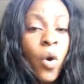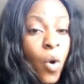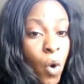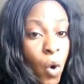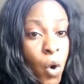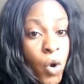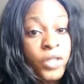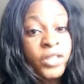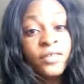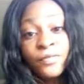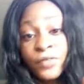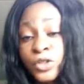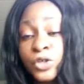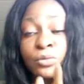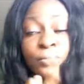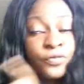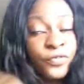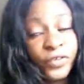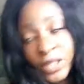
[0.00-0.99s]
or the
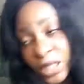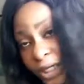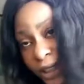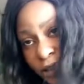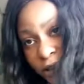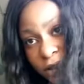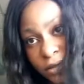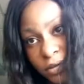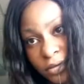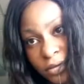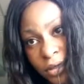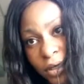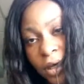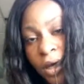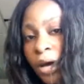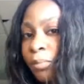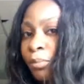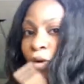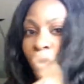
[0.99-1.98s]
video before next.
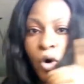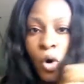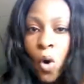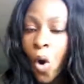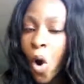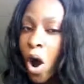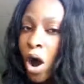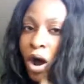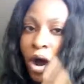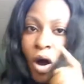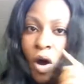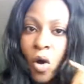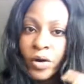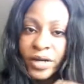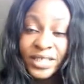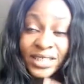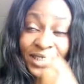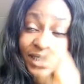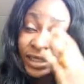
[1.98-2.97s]
But
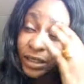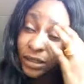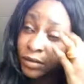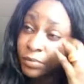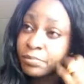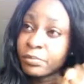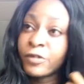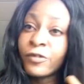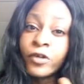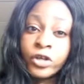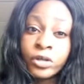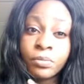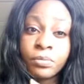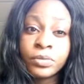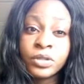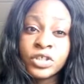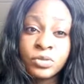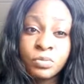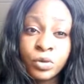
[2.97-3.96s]
honestly, before
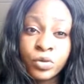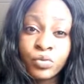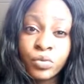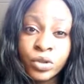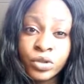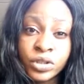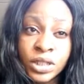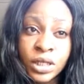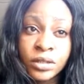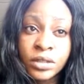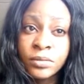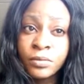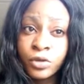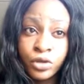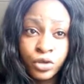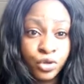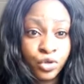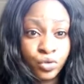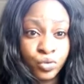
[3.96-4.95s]
this month runs out, I'm
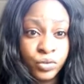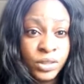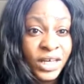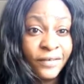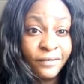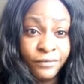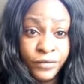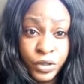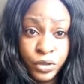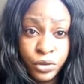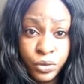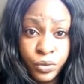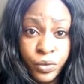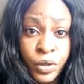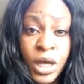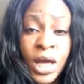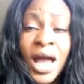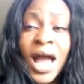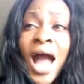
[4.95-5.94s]
going to do that
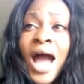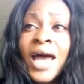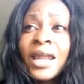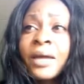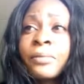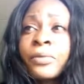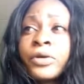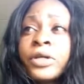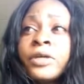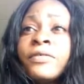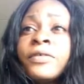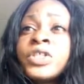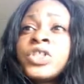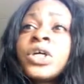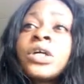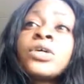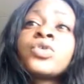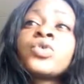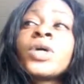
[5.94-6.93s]
video and I'm going to give a
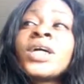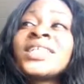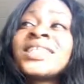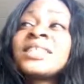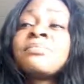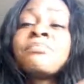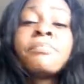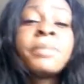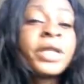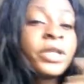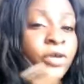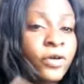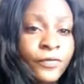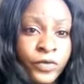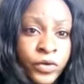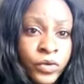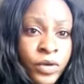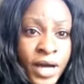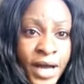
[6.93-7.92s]
shout out to as many
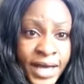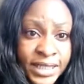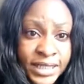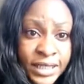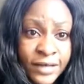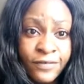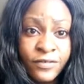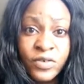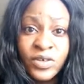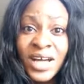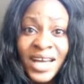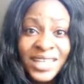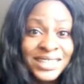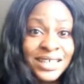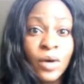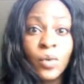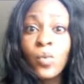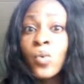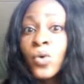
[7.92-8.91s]
of you guys. If you
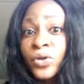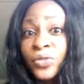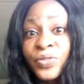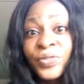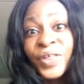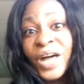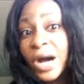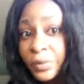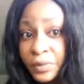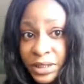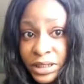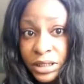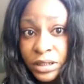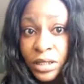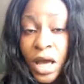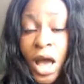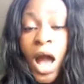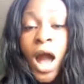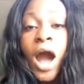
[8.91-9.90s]
guys are
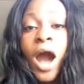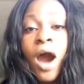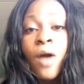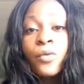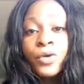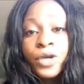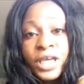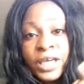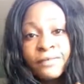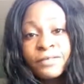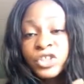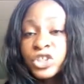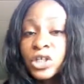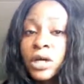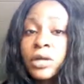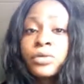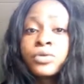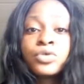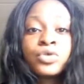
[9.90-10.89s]
1,000, I will give a
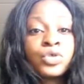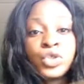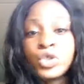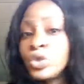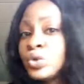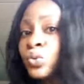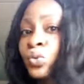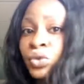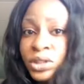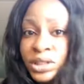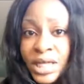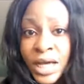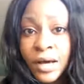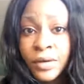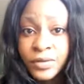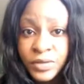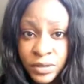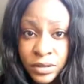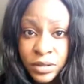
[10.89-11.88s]
shout out to you
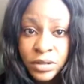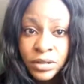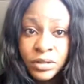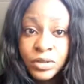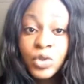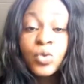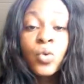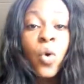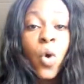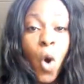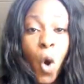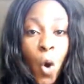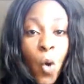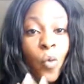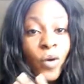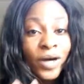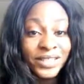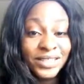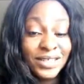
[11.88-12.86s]
1,000, to
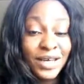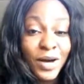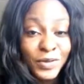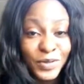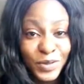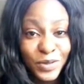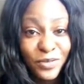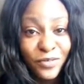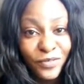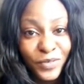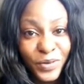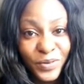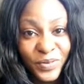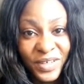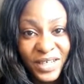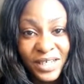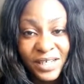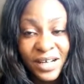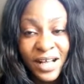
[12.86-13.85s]
all 1,000 of you.